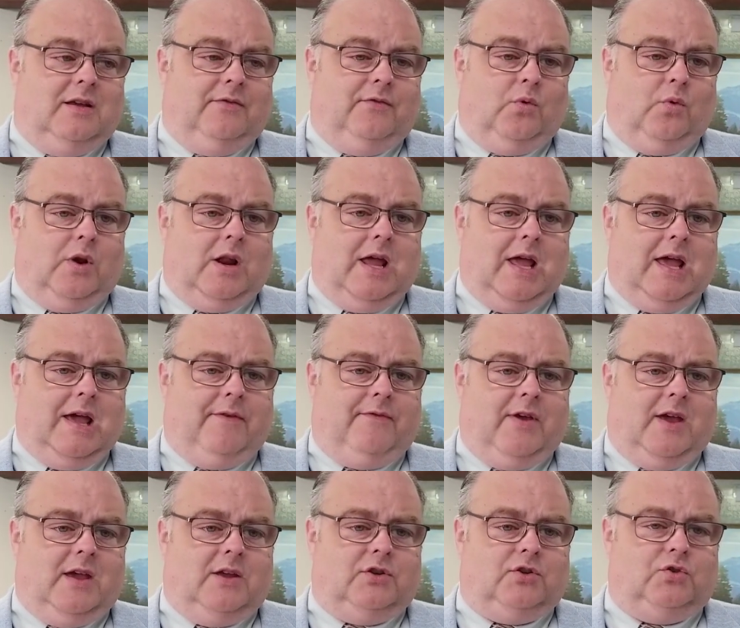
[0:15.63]
if you want to have
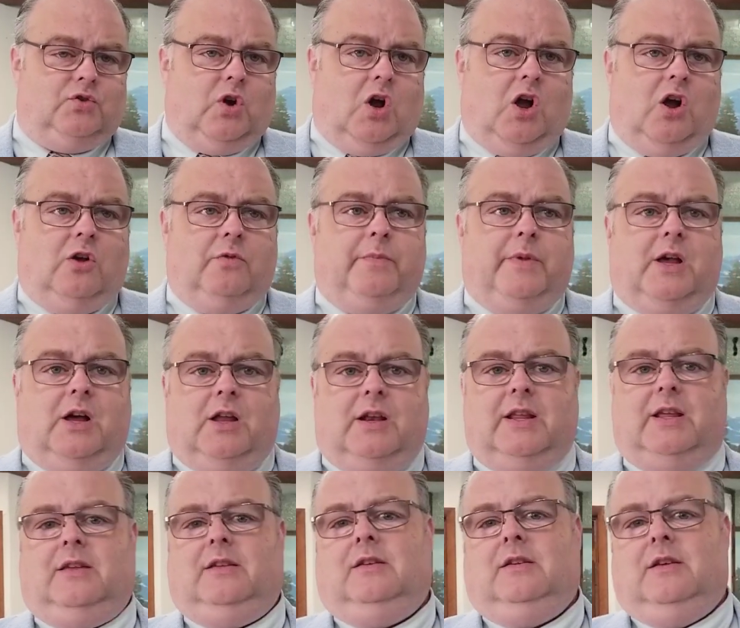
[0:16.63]
a strong
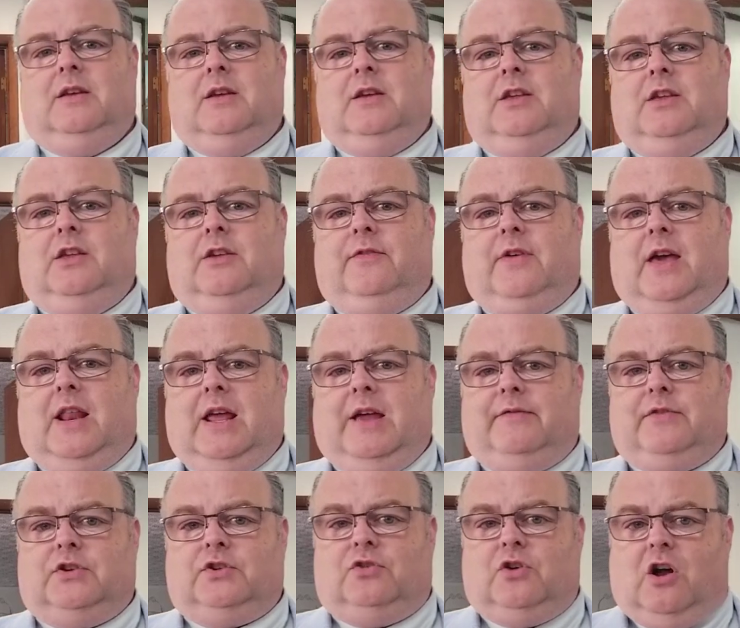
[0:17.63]
building, you've got to
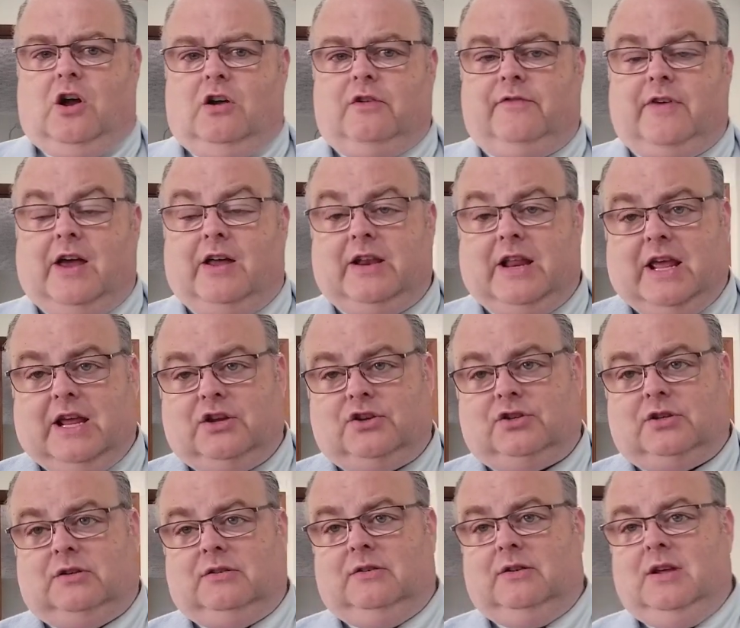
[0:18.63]
have a strong
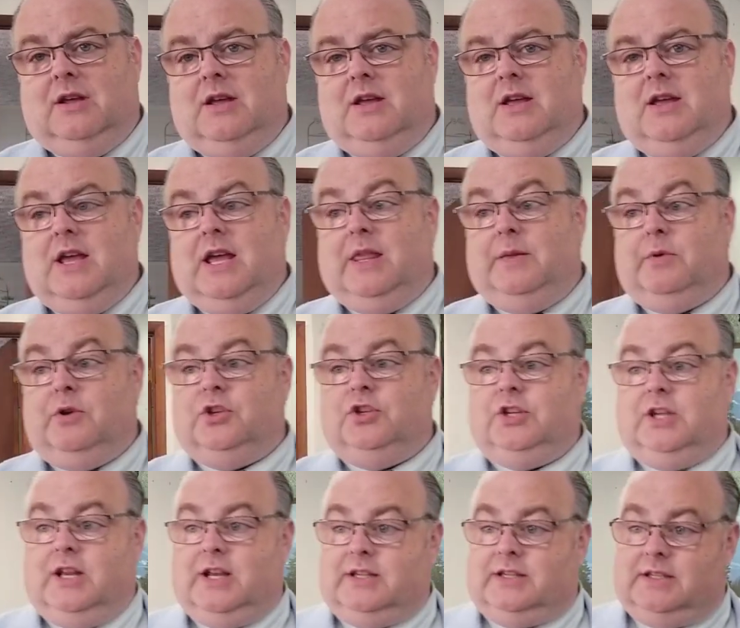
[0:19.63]
foundation. And the book of
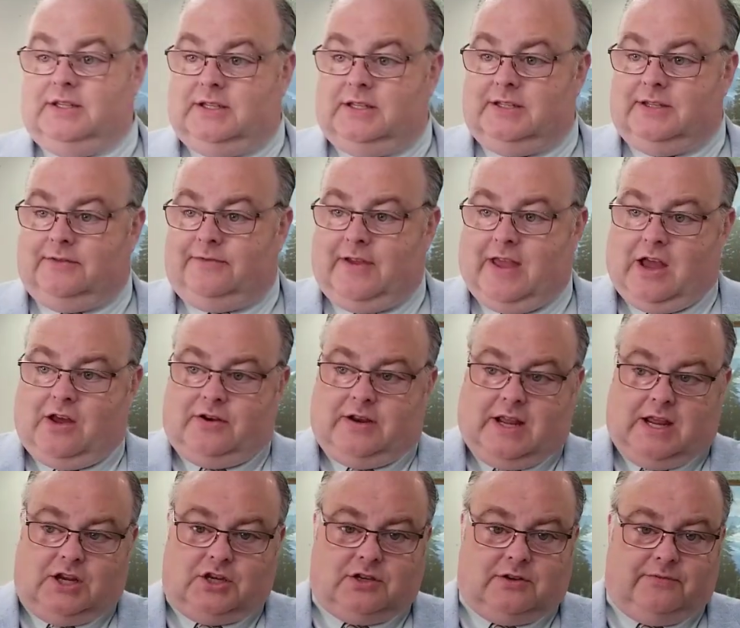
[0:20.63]
Genesis is the
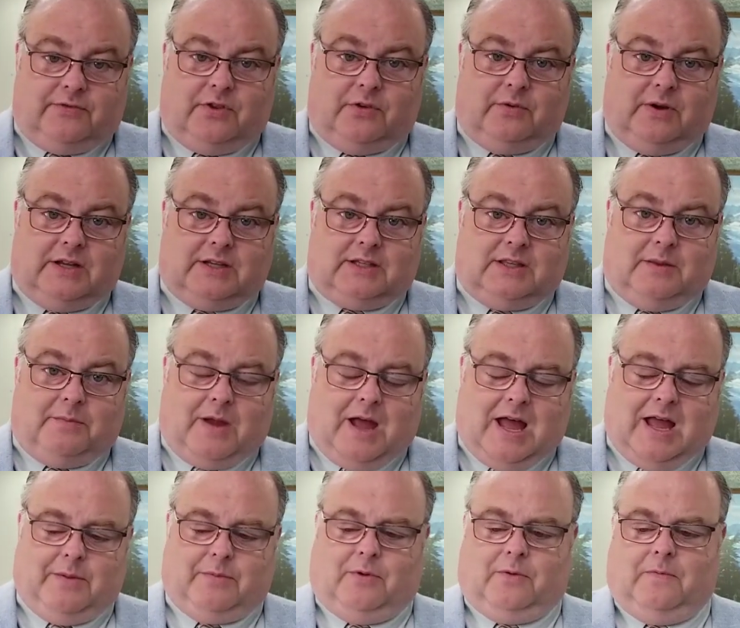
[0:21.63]
foundation for the rest of the
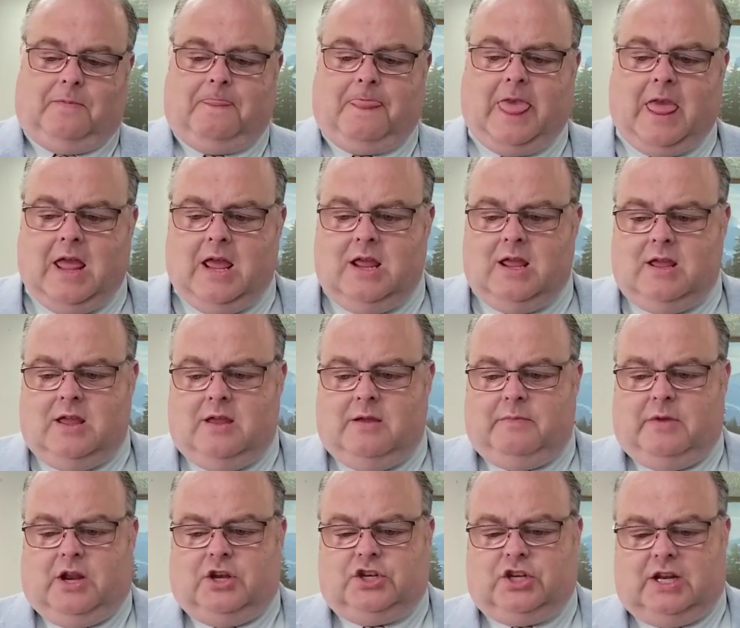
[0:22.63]
Bible.
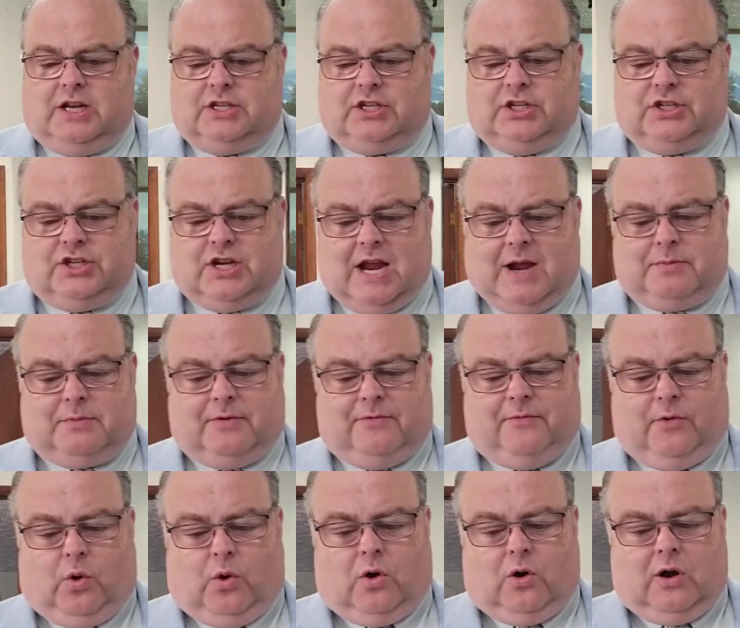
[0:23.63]
But in Genesis chapter
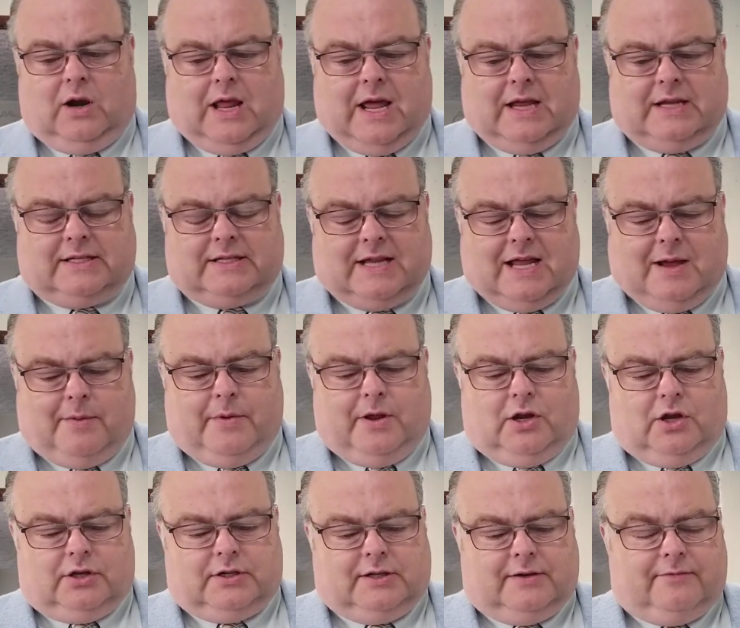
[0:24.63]
4, last time we
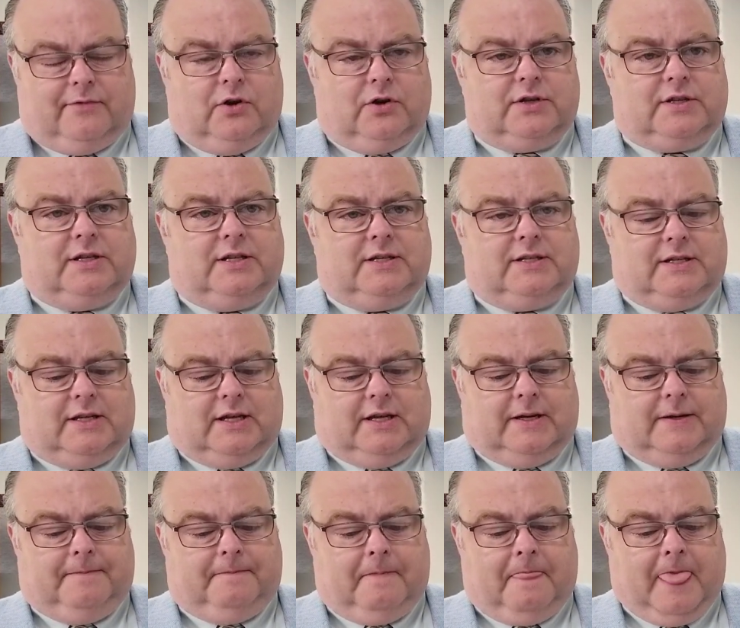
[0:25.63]
looked at verses
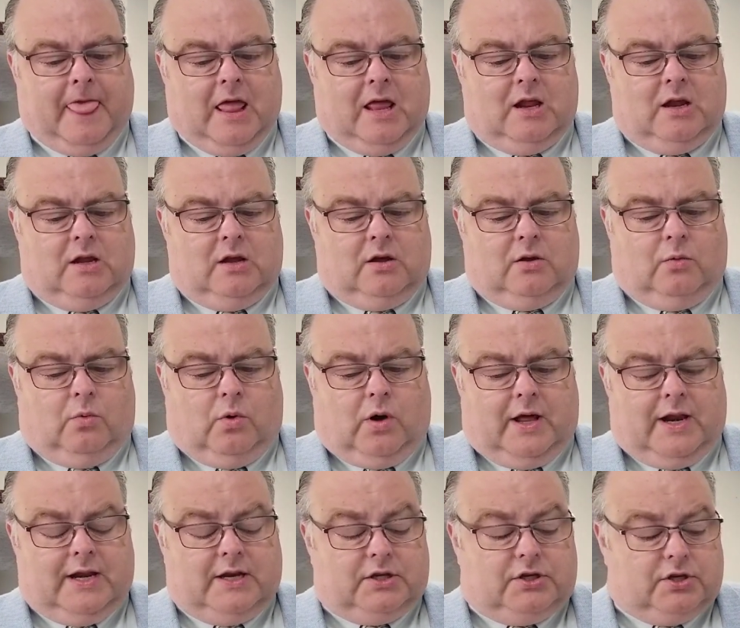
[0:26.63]
uh,
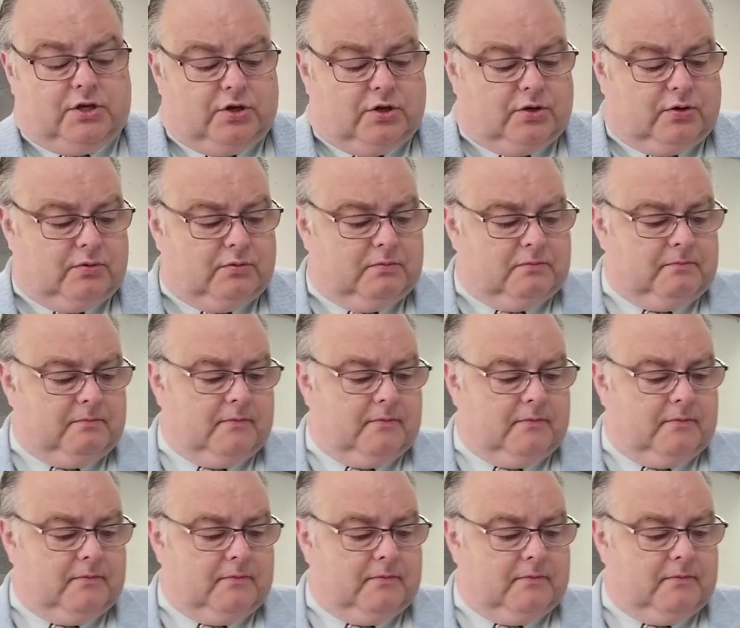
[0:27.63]
1 and 2,